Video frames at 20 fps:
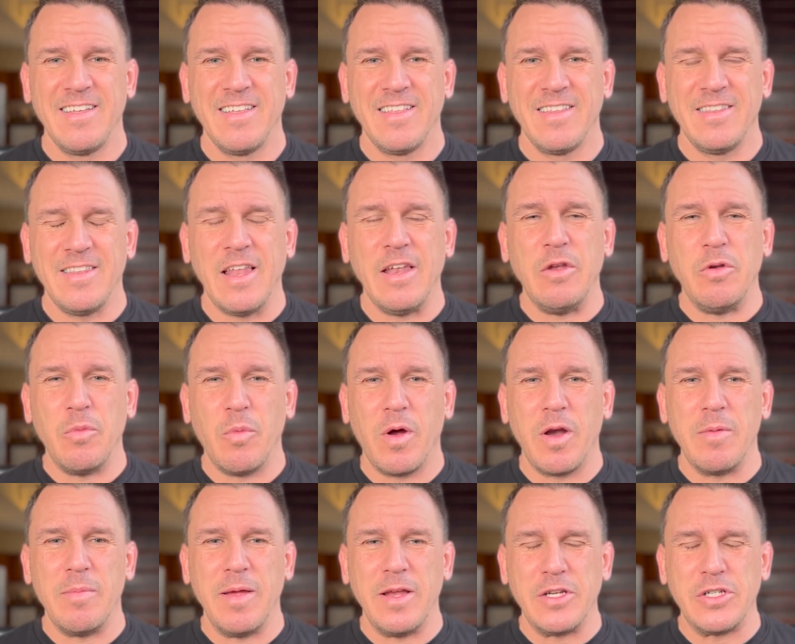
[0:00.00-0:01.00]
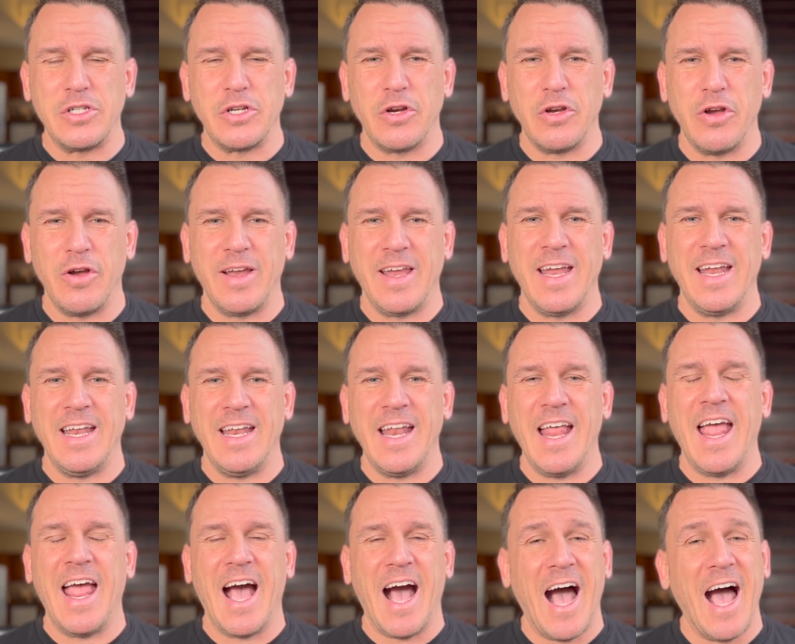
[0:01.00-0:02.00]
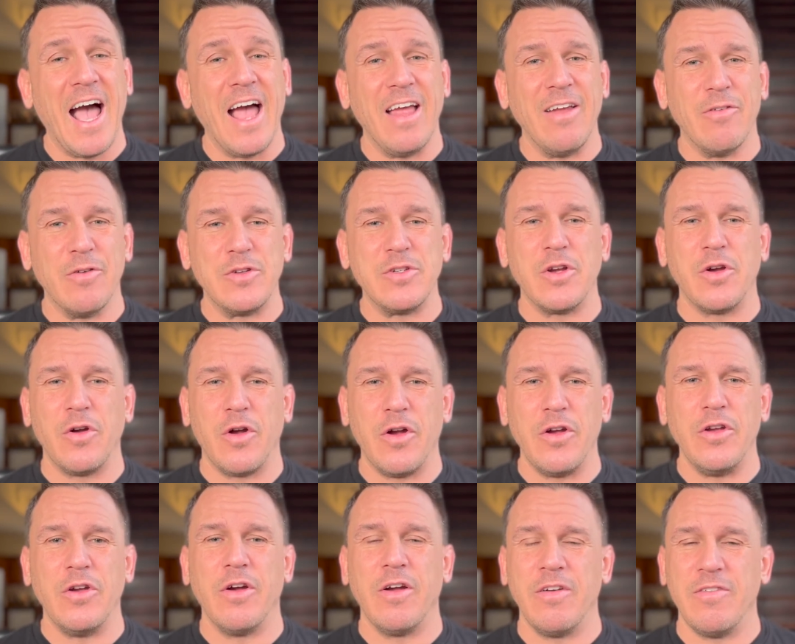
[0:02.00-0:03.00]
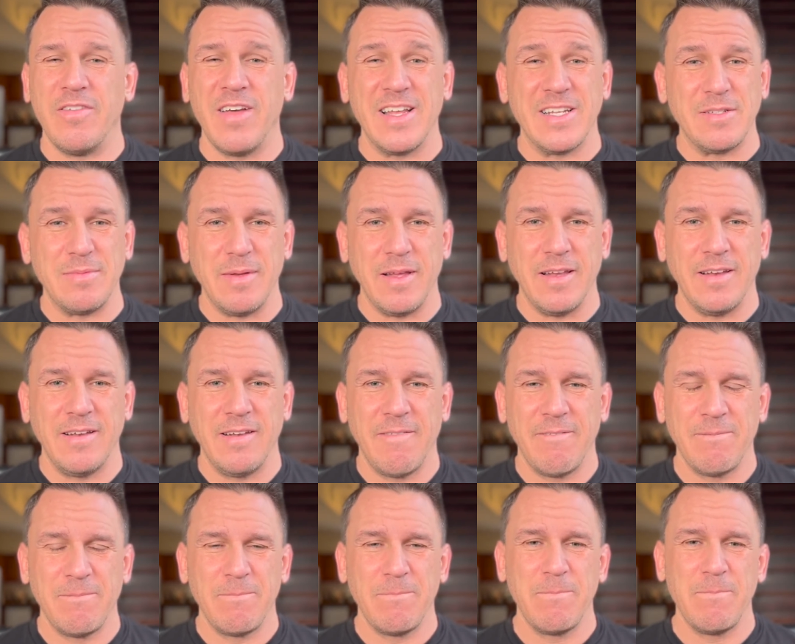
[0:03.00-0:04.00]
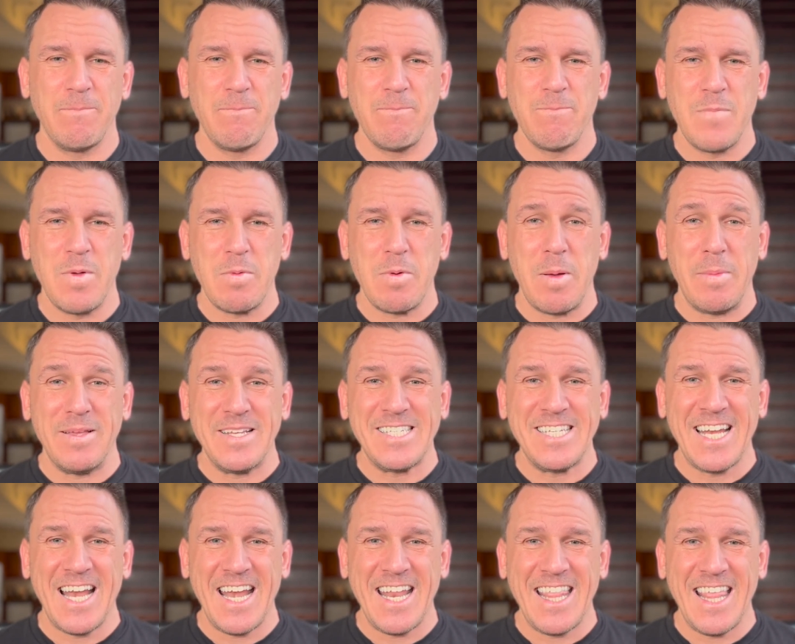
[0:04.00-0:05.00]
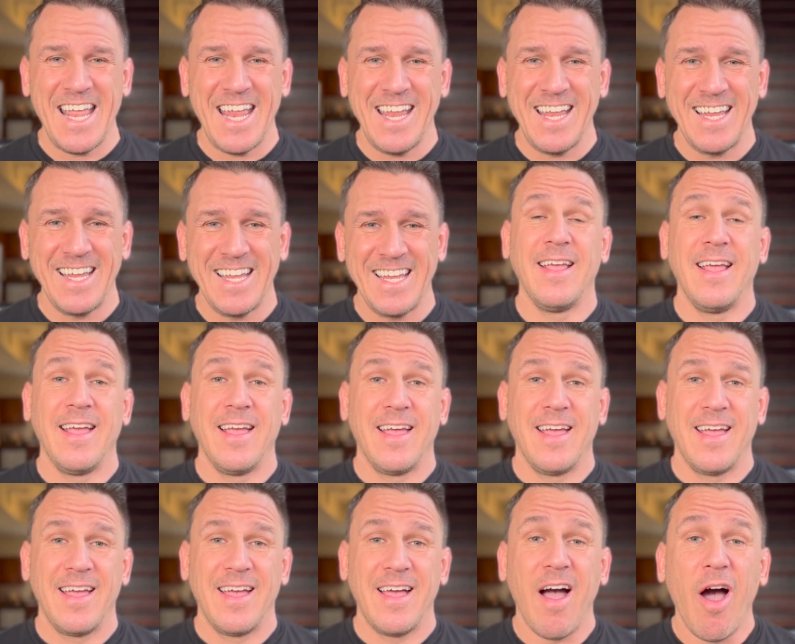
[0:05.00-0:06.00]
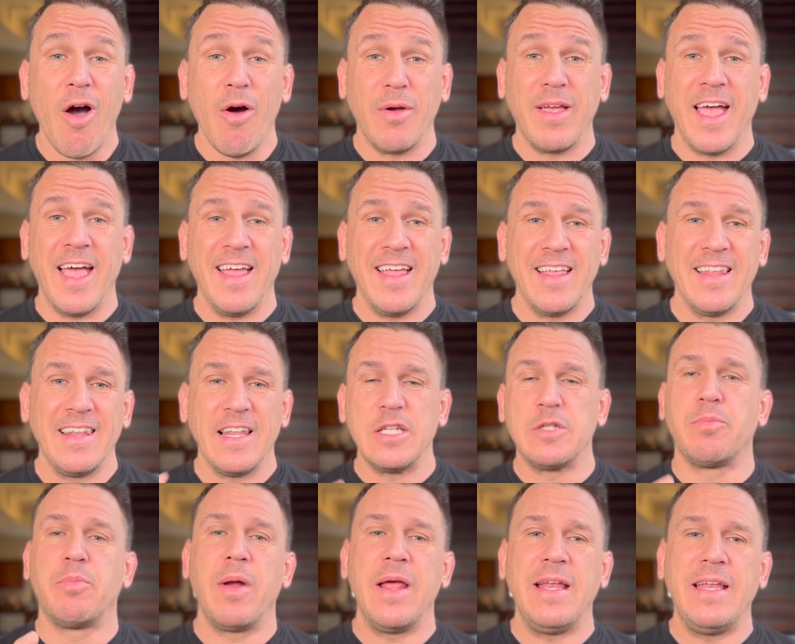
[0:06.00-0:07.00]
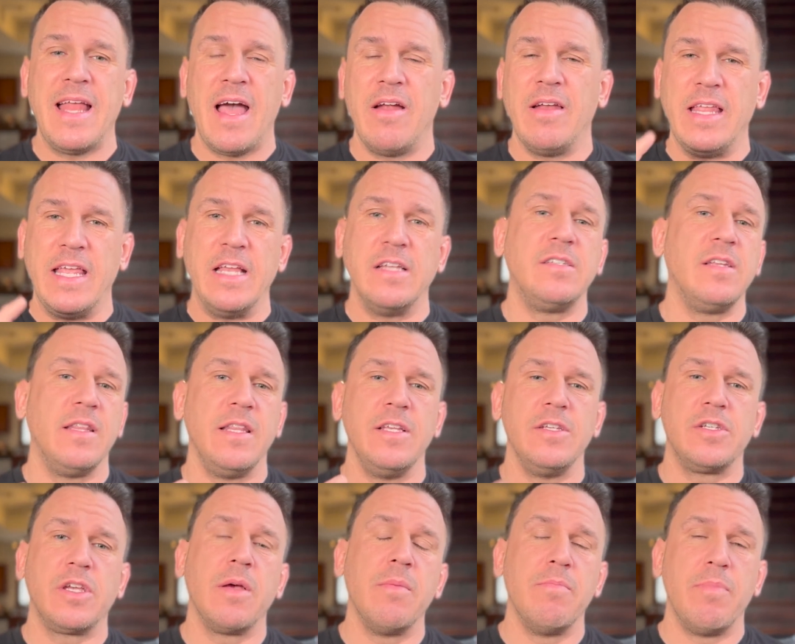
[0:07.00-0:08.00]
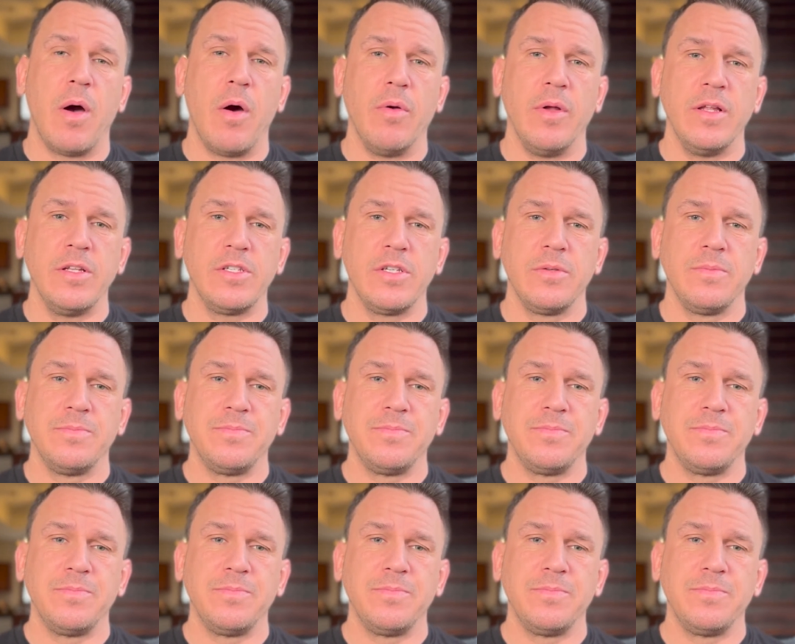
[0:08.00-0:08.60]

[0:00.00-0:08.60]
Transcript: then you want to make sure you're getting a high return on your investment. Am I missing anything? Okay, let's break down each of these components,